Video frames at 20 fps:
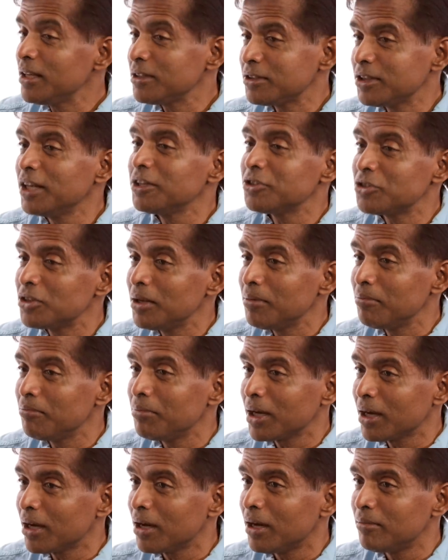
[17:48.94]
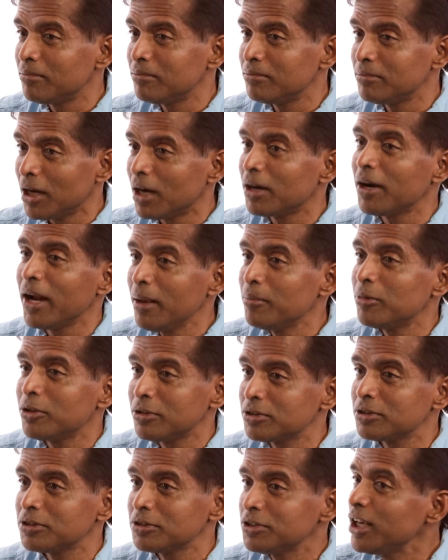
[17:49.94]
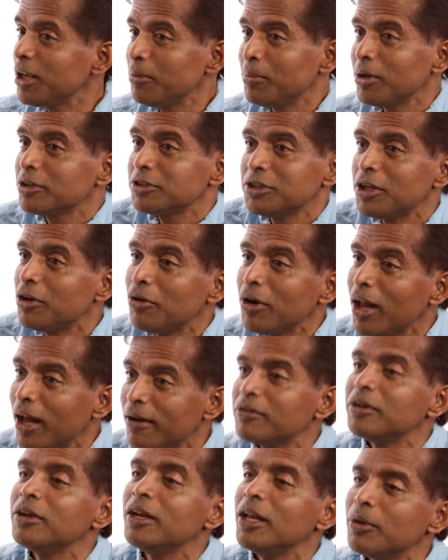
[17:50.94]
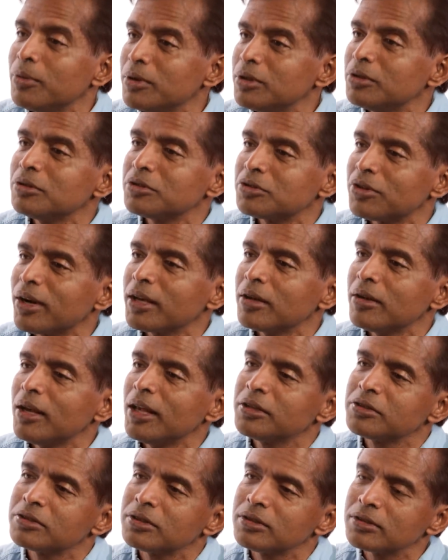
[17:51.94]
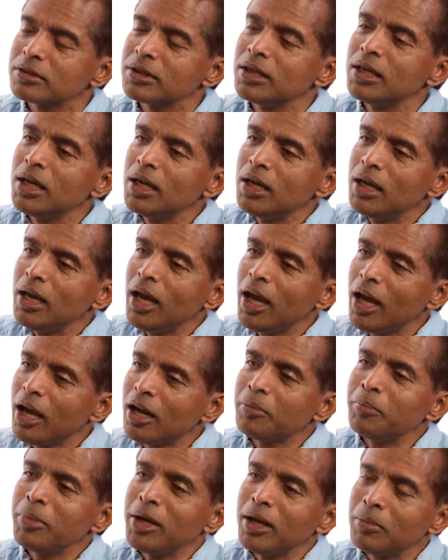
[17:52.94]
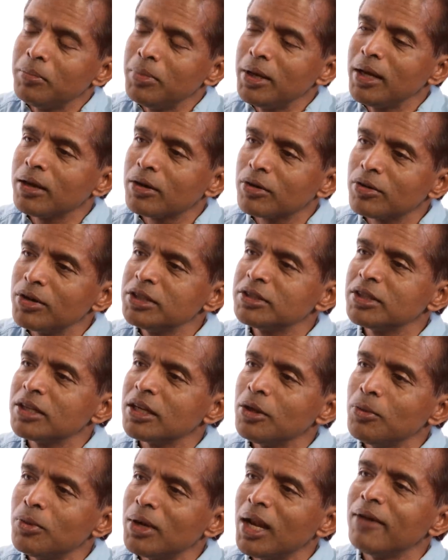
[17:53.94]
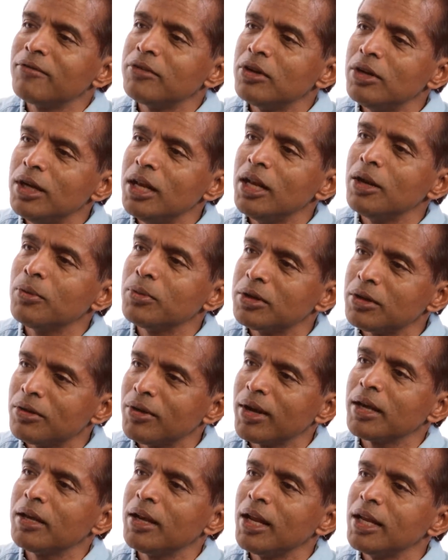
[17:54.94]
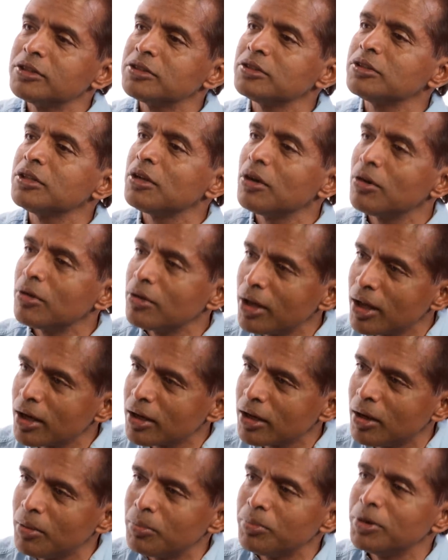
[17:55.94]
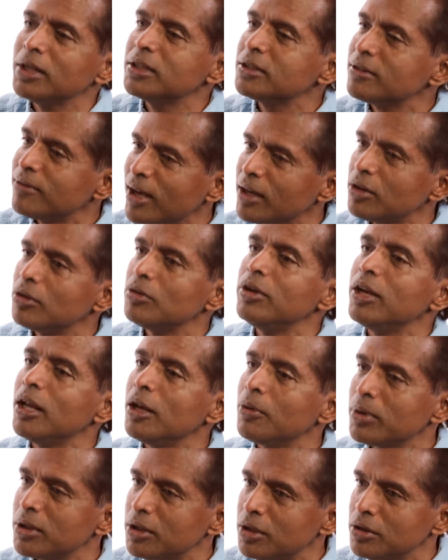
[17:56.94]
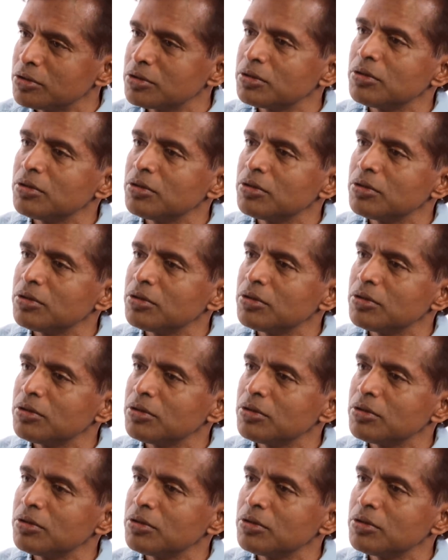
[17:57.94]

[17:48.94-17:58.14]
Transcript: they essentially become are able to succeed because they don't have to deal with those regulations. Mm-hmm. Airbnb increasingly will have to deal with the regulations that hotel companies have had to deal with